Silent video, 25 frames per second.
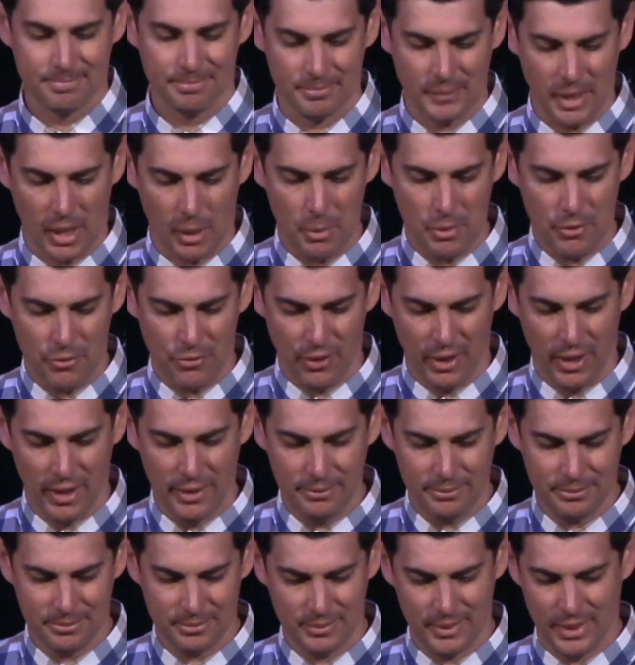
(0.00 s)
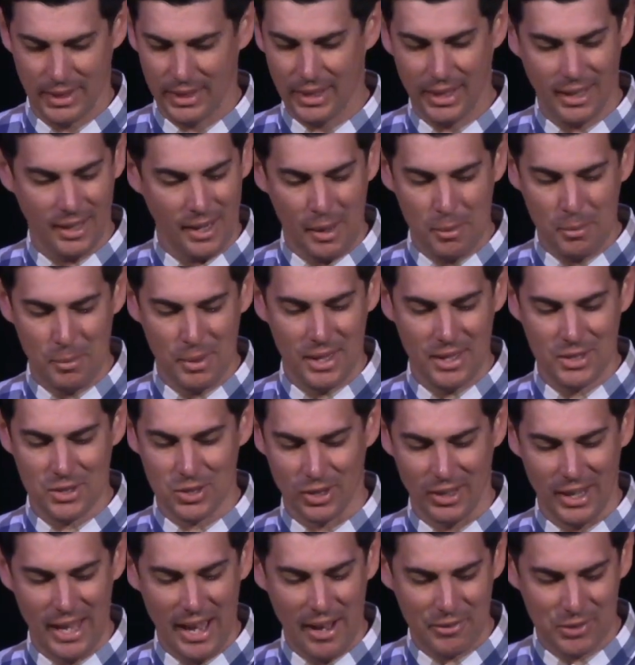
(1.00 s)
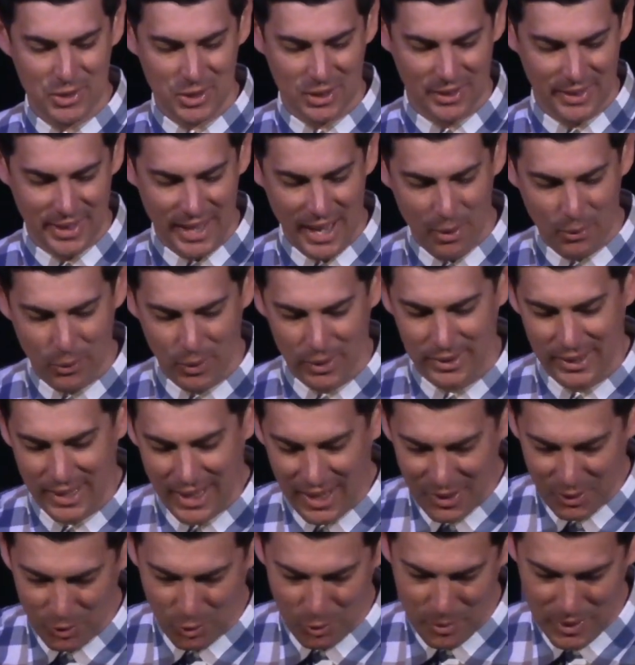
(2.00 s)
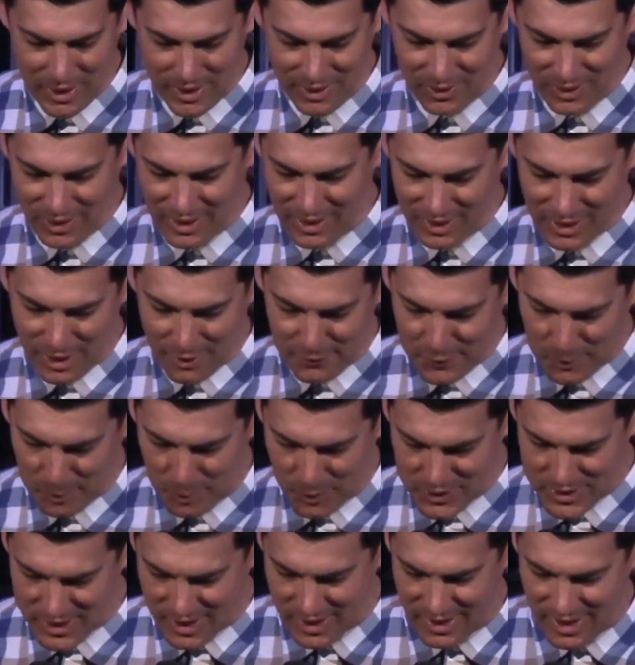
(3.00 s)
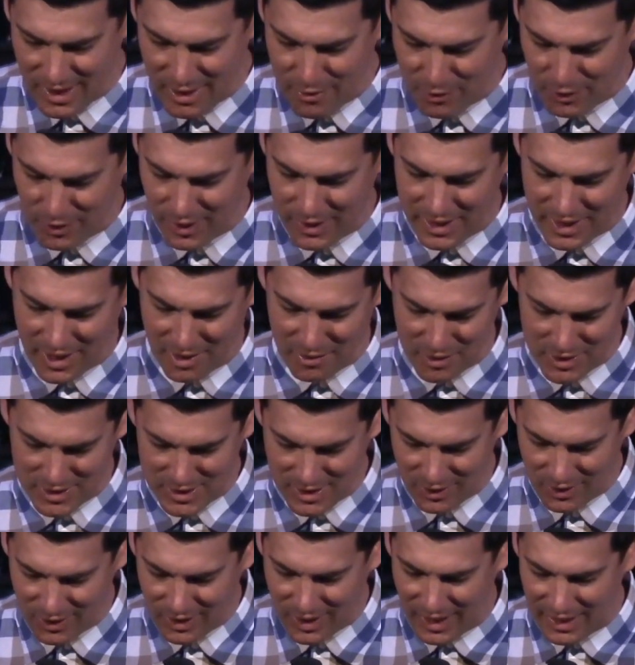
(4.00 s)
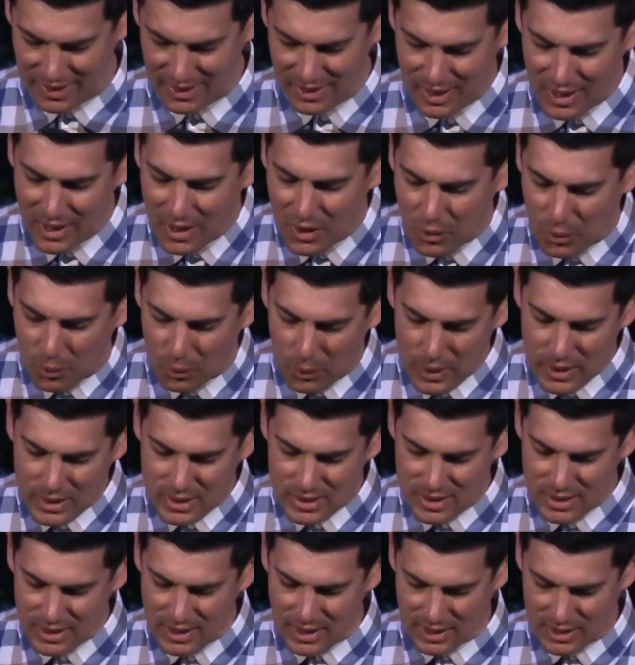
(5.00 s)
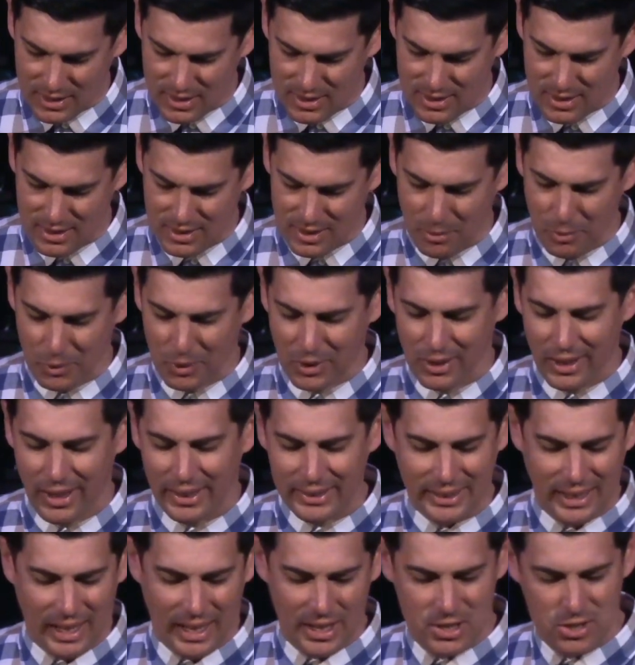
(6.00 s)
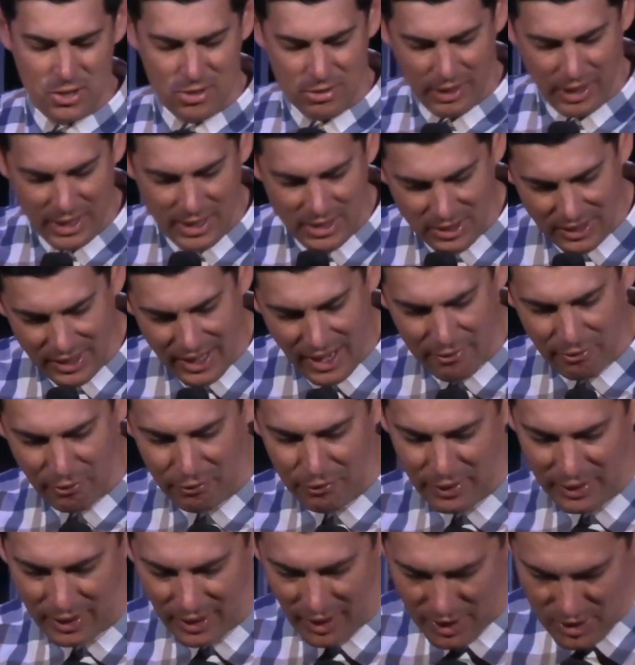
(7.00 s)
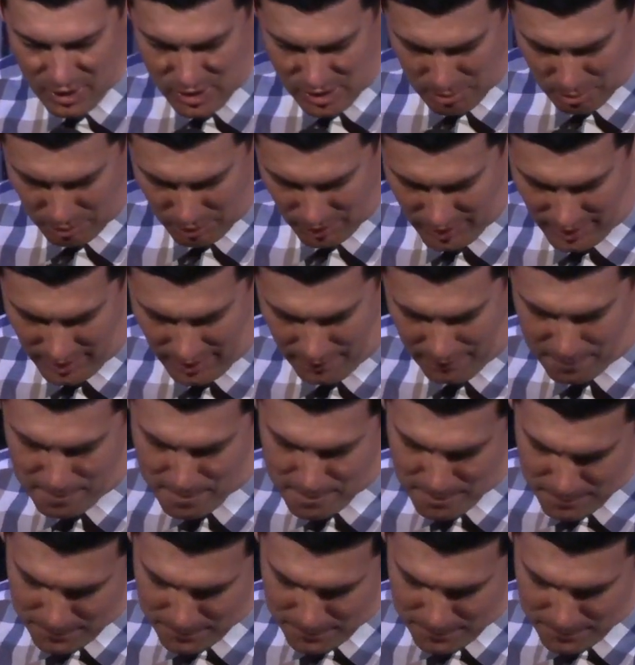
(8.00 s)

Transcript: That'll be fun. Didn't get any amens or laughter on that one. Doubt it will be a great, comfortable Sunday for any of us. All right. Week six. Some of you are like, I strangely have a vacation plan.